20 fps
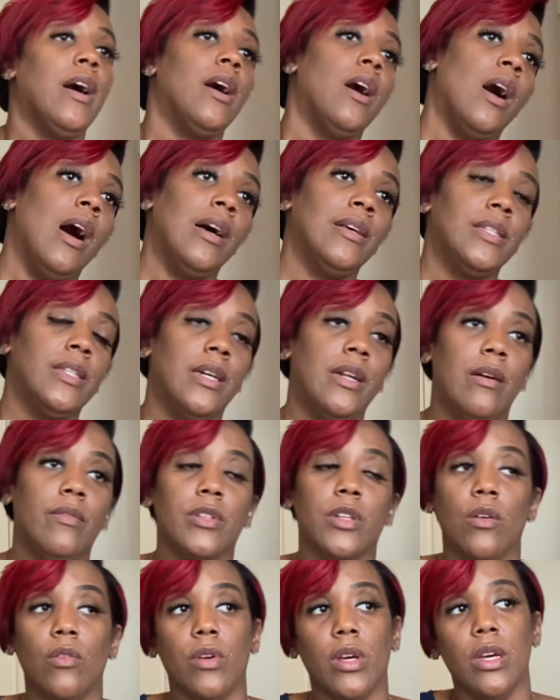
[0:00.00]
I said I was
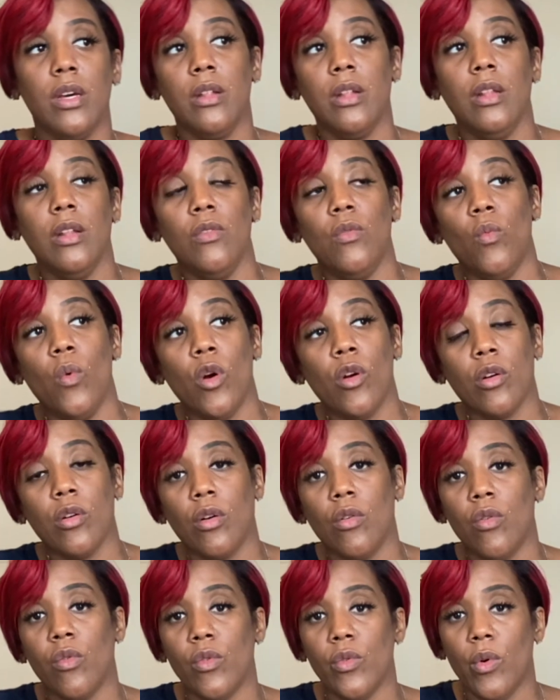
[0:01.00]
gonna give the little worker
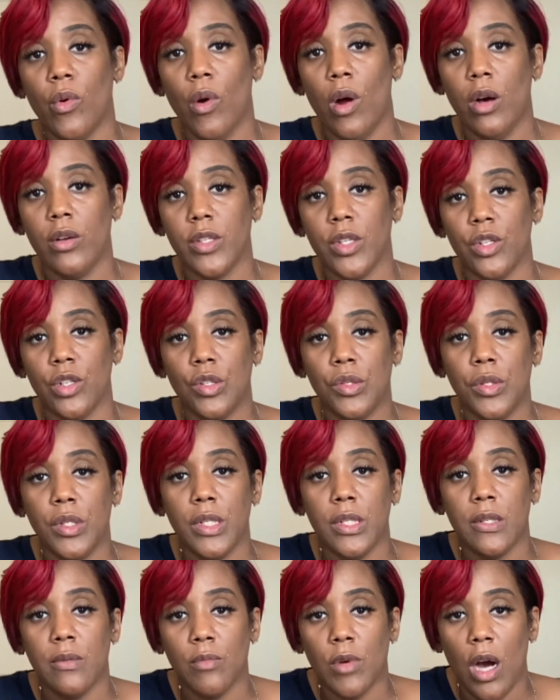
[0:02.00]
crew across the
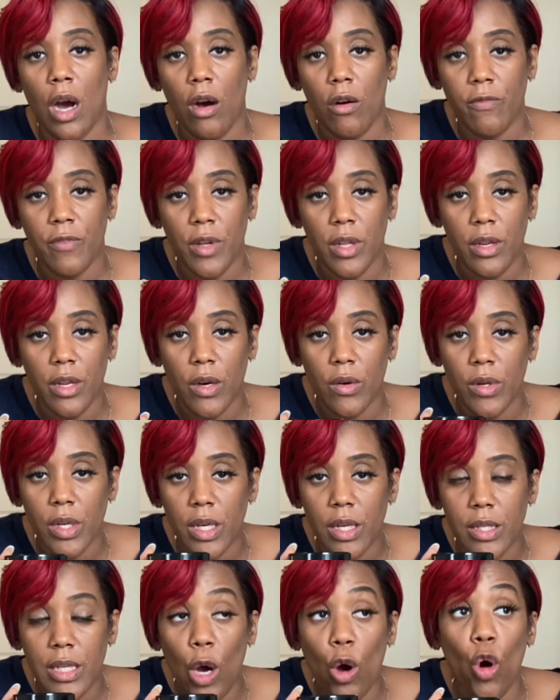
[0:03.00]
street some coffee and
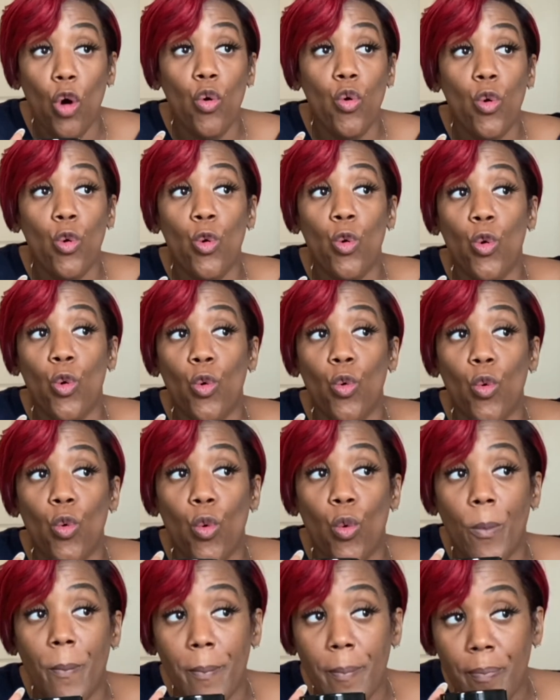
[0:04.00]
donuts. Oh,
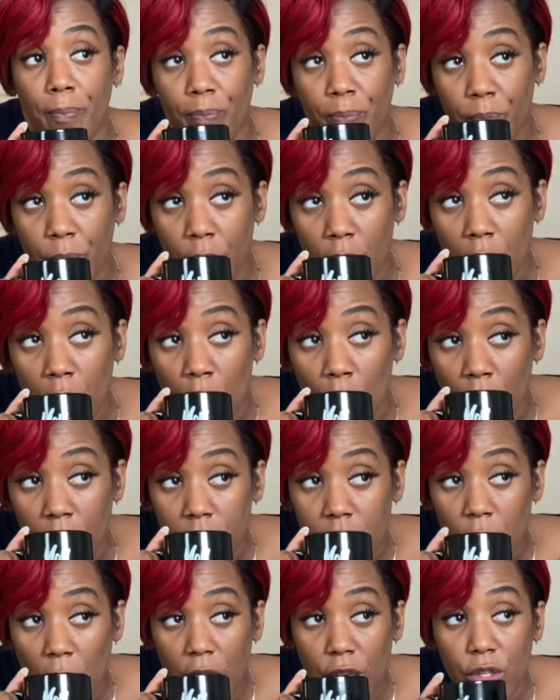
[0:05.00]

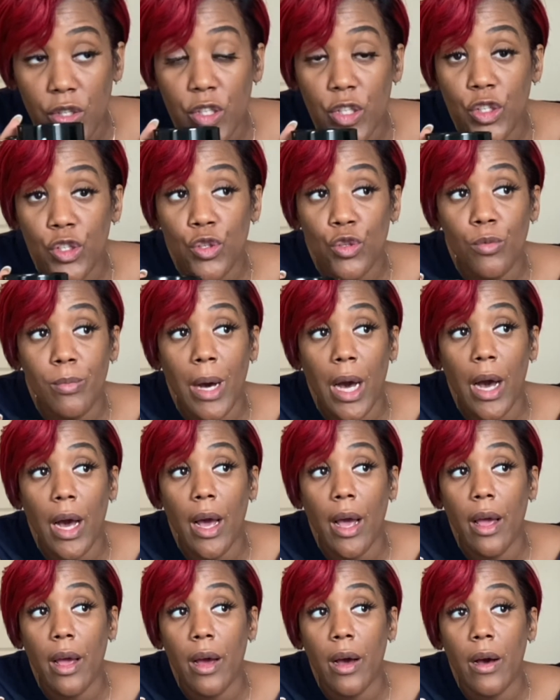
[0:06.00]
so I used to
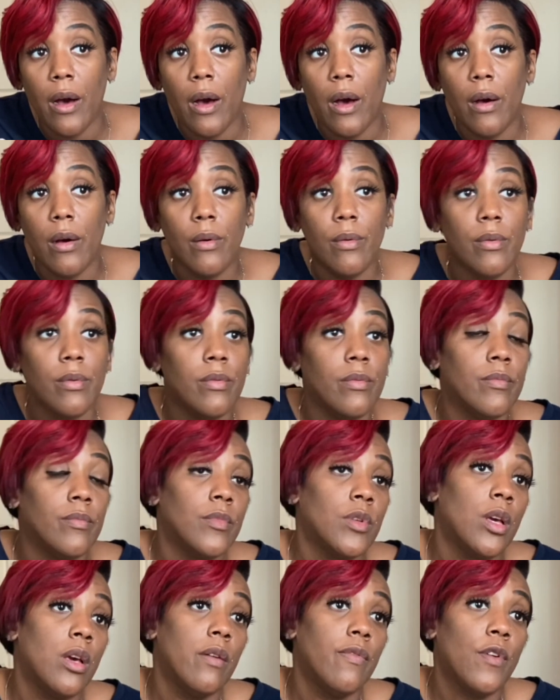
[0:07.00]
buy
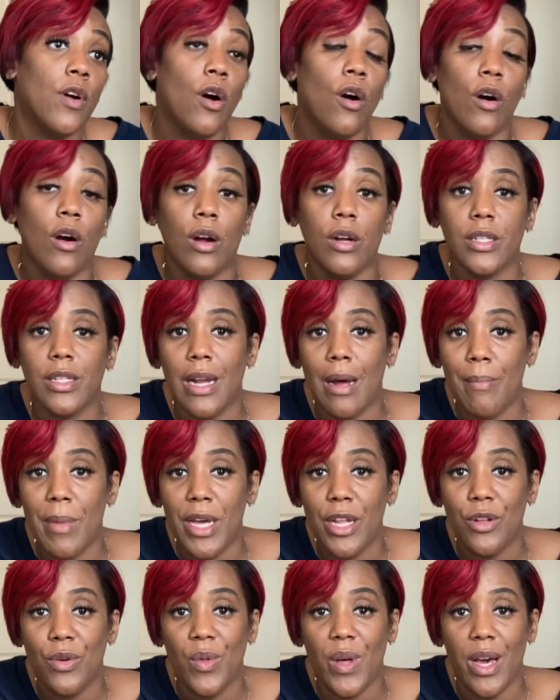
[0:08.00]
gift cards, and I may
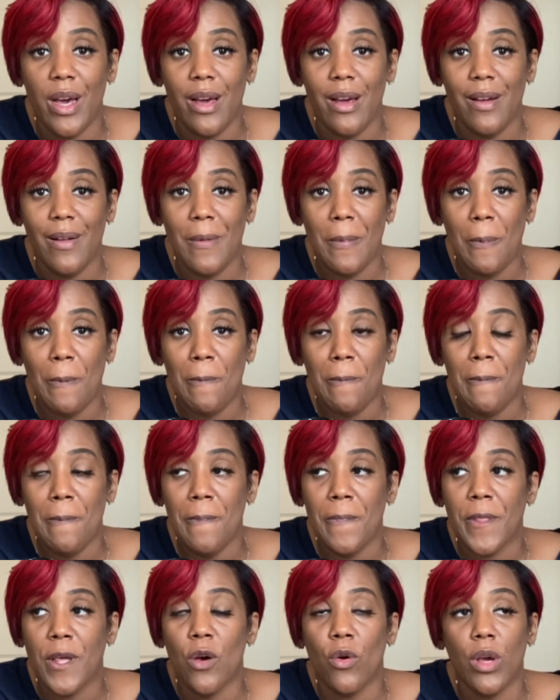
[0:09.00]
do
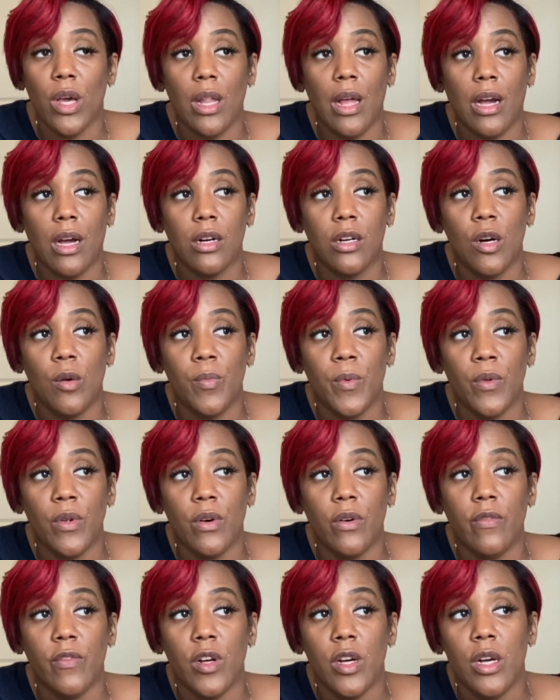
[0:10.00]
that. Go get like a couple
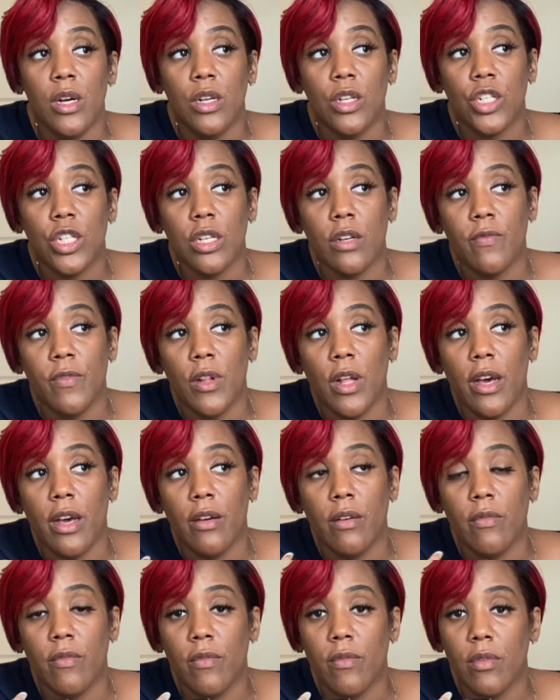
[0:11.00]
of
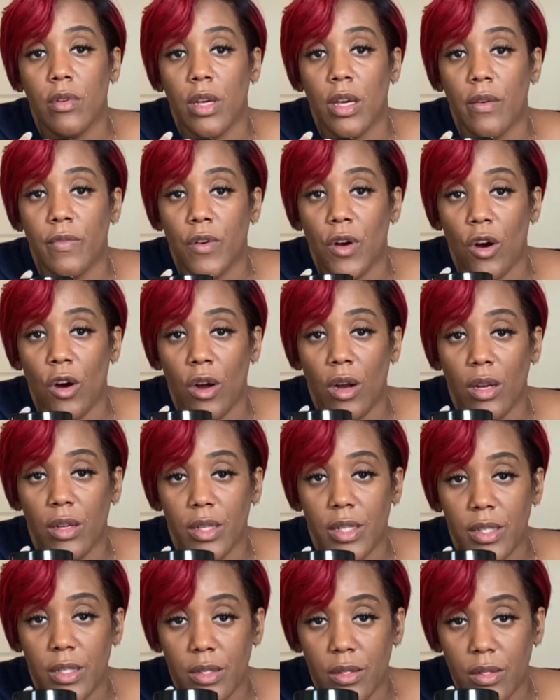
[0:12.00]
Chick-fil-A gift
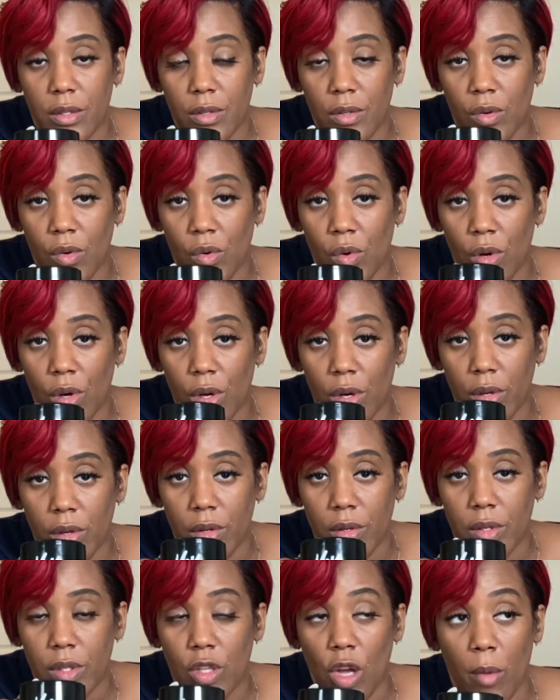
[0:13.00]
cards or
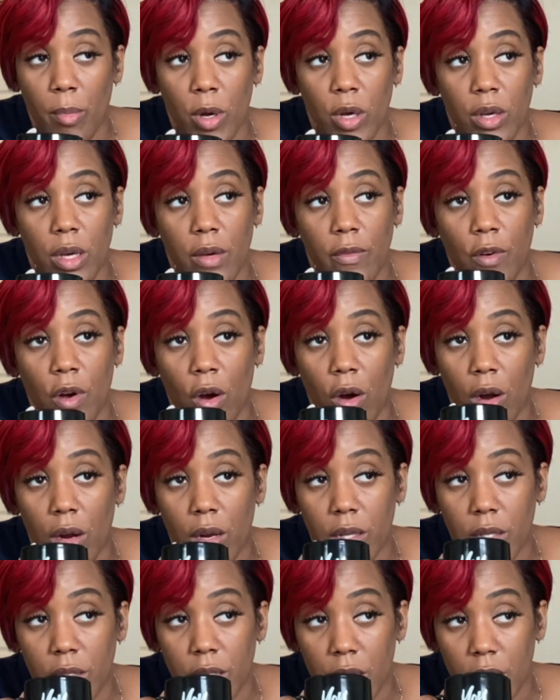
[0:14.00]
Starbucks gift
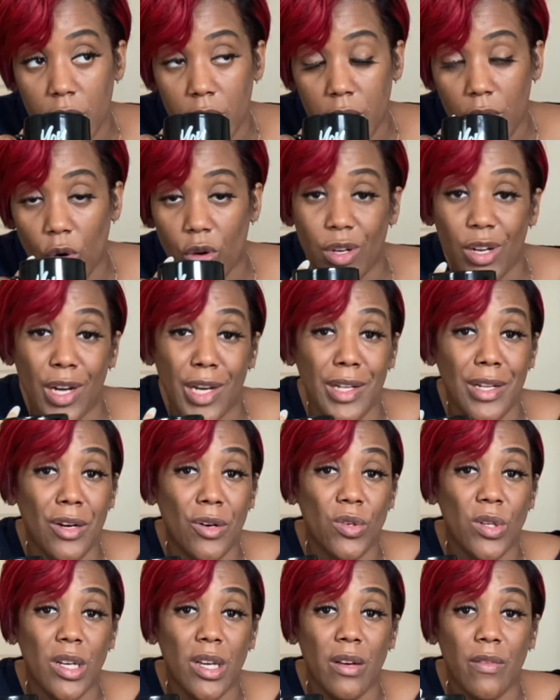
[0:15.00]
cards or Dunkin'
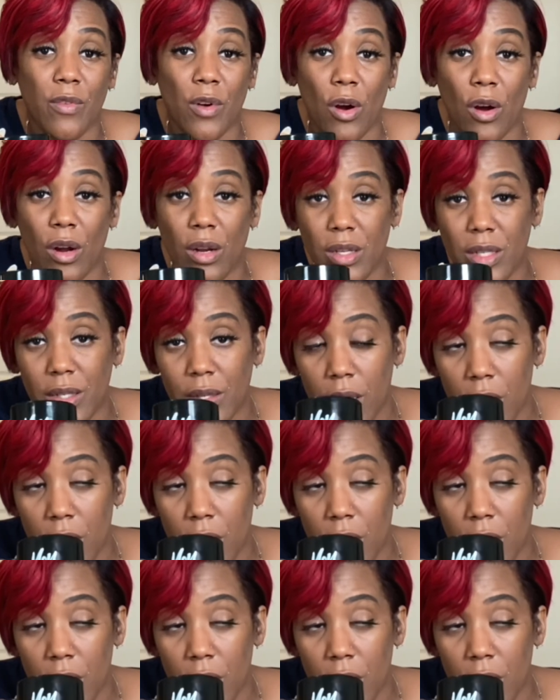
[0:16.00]
Donut gift cards.